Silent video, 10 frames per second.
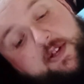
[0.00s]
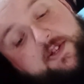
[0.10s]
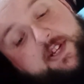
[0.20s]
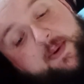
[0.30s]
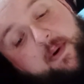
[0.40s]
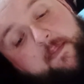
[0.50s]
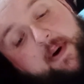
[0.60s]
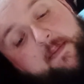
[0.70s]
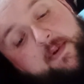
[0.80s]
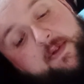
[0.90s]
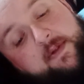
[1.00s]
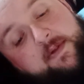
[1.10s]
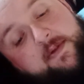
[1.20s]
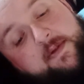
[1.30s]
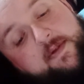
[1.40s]
Let's see what Bachmann
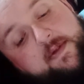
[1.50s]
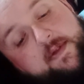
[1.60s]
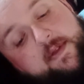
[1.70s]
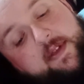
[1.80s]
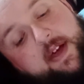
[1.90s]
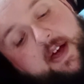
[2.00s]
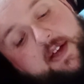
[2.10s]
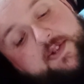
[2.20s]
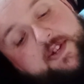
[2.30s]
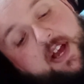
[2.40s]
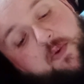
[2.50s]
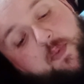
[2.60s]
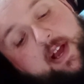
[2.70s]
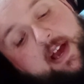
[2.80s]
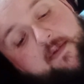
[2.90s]
are saying
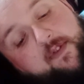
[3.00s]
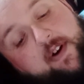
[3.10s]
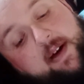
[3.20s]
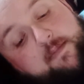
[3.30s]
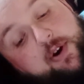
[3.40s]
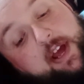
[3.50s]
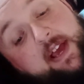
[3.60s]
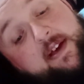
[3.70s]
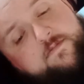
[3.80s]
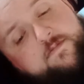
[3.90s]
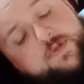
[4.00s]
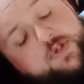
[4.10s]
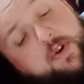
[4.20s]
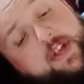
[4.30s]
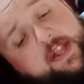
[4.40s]
we get for our money.
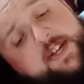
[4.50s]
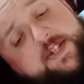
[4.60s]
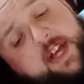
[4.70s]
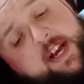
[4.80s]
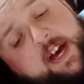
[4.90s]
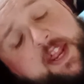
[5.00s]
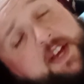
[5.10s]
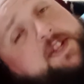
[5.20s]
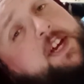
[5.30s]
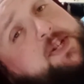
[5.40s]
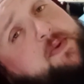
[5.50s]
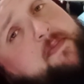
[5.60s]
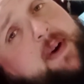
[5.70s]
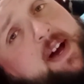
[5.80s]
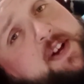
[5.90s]
So they're listing an accessory
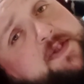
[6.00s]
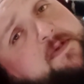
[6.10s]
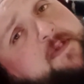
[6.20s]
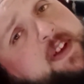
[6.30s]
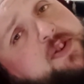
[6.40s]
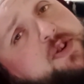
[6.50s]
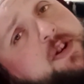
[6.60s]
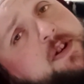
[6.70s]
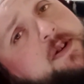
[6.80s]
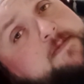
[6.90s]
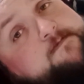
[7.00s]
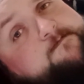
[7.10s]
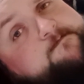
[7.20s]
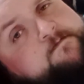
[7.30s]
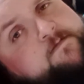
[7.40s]
pack as a feature.
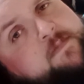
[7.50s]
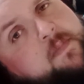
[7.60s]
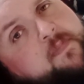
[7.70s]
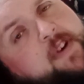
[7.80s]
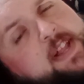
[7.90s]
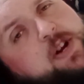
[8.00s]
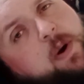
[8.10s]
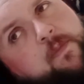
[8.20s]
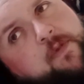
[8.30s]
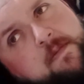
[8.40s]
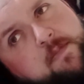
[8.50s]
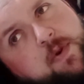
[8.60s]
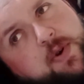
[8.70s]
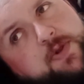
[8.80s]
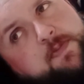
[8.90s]
I'm fairly confident
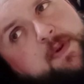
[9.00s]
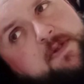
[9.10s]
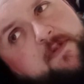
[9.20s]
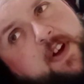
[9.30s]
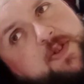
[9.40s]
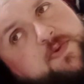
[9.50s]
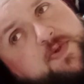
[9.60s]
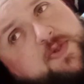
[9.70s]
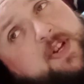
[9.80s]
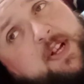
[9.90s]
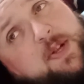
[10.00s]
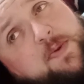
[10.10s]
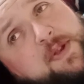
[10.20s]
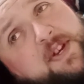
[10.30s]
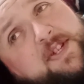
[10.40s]
most manufacturers just
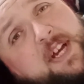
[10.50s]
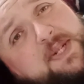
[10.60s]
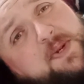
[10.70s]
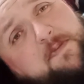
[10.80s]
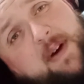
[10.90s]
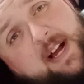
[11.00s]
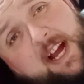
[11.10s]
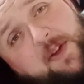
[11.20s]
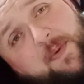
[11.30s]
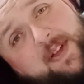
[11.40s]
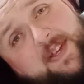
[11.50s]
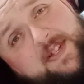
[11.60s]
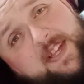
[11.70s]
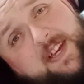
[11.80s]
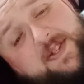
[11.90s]
include an accessory pack anyway
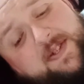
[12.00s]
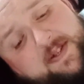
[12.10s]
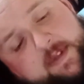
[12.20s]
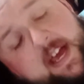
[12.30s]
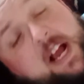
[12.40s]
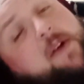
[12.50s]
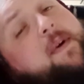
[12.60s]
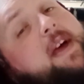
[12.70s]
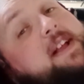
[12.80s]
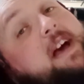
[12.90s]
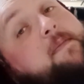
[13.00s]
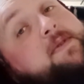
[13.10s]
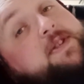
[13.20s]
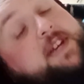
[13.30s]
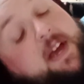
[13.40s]
these days. Decorated cab
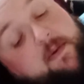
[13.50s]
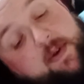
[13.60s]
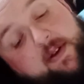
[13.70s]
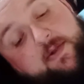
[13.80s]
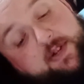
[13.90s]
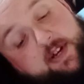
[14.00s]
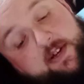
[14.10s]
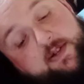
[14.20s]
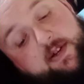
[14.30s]
interiors, yes.